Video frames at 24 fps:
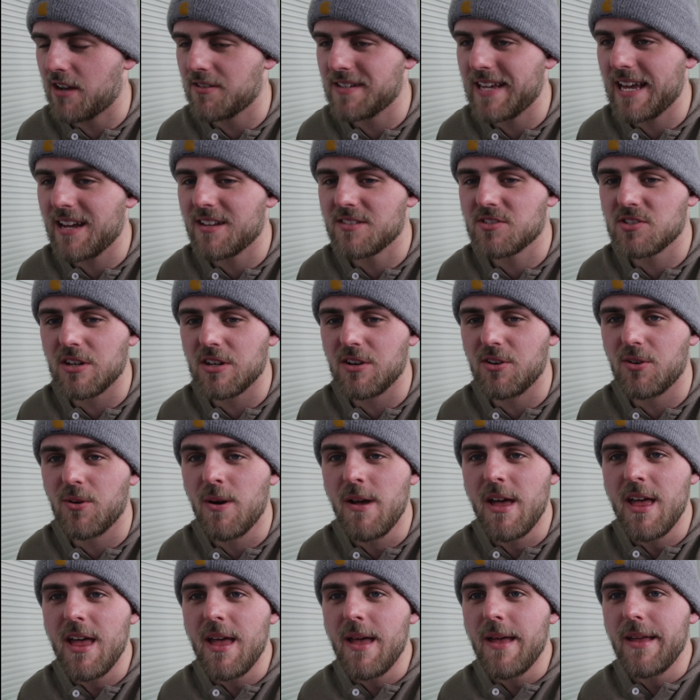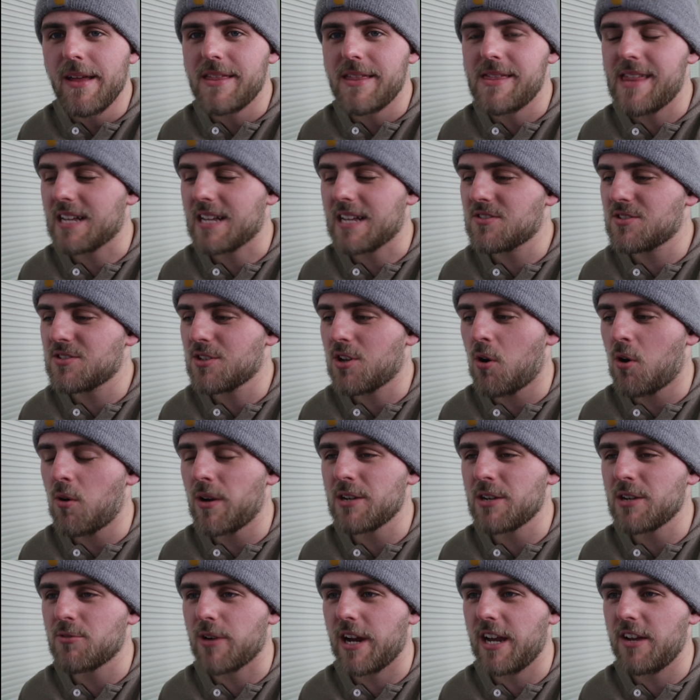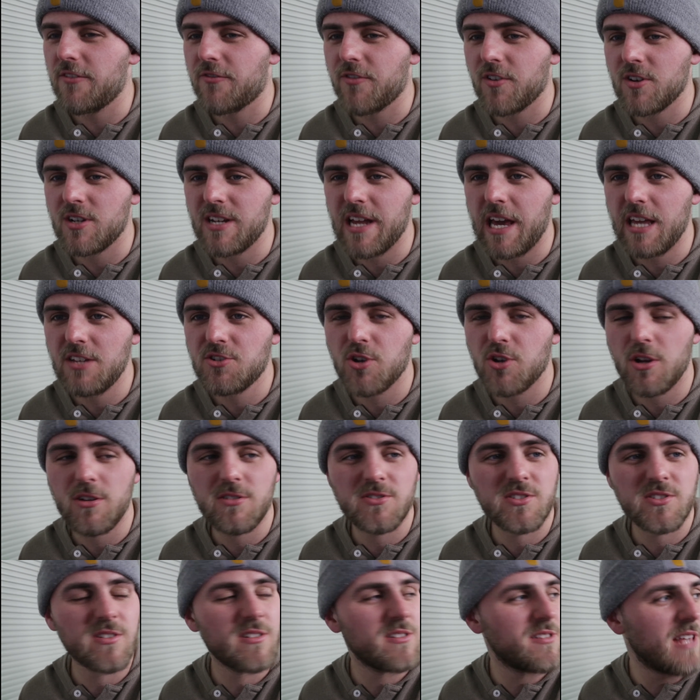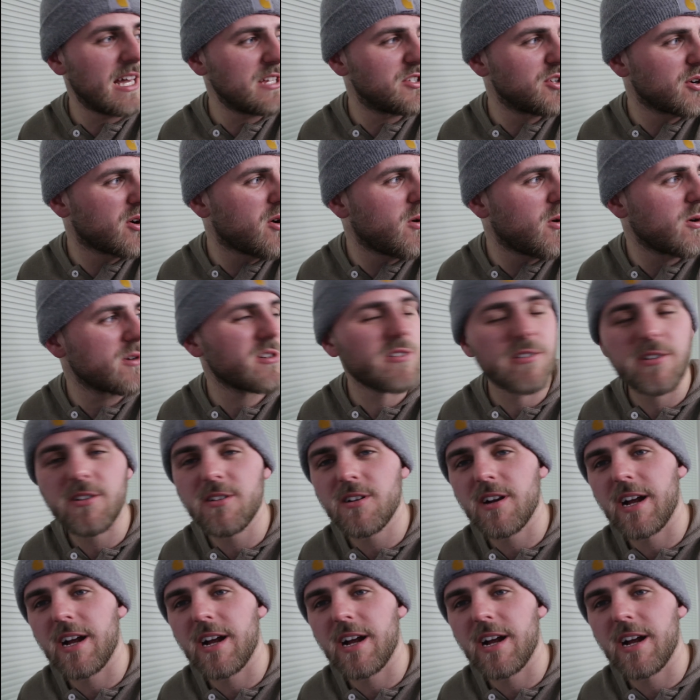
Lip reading: Yeah, so that's the going rate for Nitro Corner